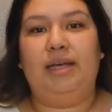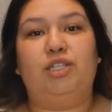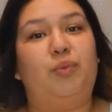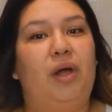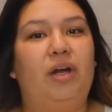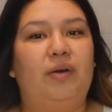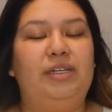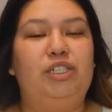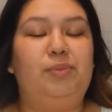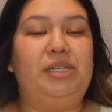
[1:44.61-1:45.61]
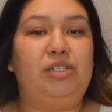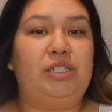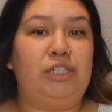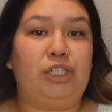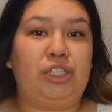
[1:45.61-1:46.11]
So we are going to be
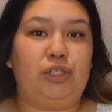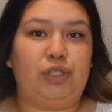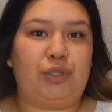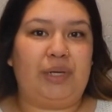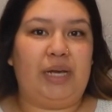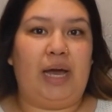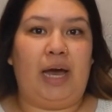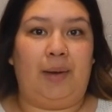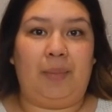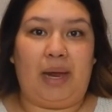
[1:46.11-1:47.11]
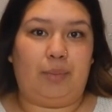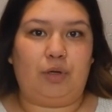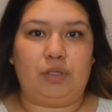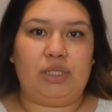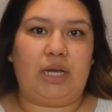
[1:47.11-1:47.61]
using just those three
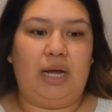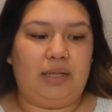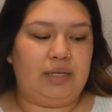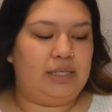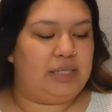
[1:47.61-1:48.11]
emerald colors,